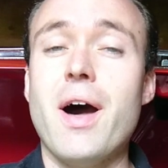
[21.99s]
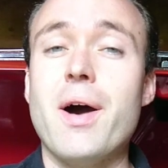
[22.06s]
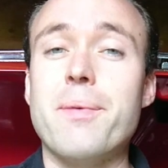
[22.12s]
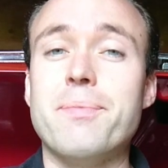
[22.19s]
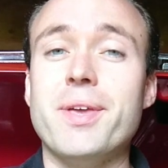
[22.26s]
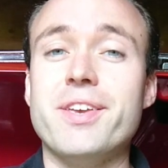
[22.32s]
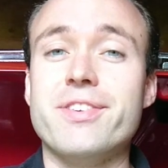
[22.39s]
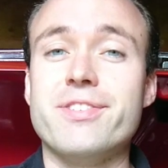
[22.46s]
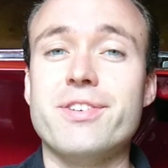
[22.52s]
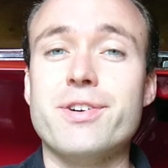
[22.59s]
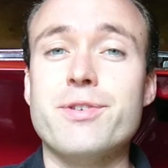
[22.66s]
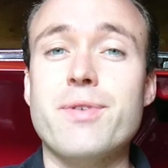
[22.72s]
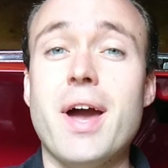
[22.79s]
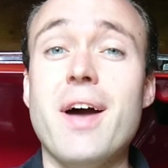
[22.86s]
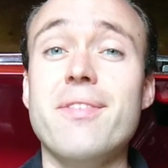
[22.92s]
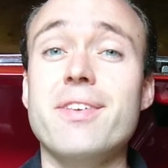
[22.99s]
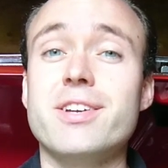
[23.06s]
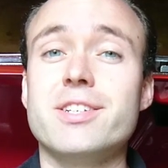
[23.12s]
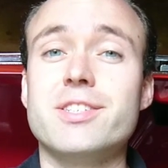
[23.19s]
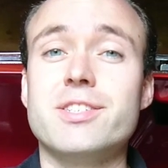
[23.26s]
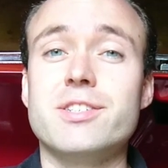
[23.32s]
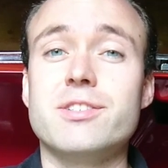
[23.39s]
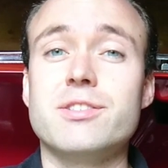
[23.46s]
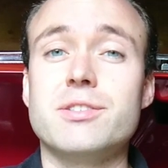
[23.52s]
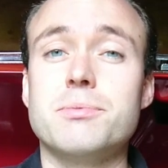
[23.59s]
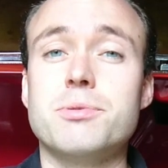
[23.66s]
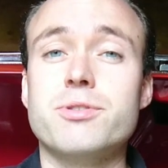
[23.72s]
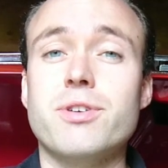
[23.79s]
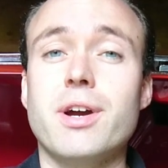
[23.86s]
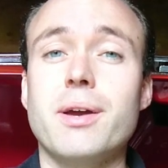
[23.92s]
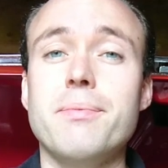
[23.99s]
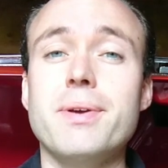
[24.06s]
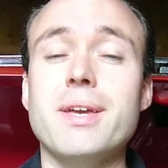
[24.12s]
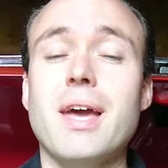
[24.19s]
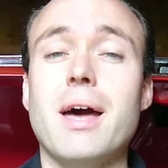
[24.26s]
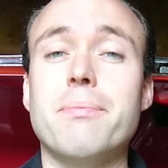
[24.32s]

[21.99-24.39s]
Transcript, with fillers: I hope that you stick around and consider subscribing.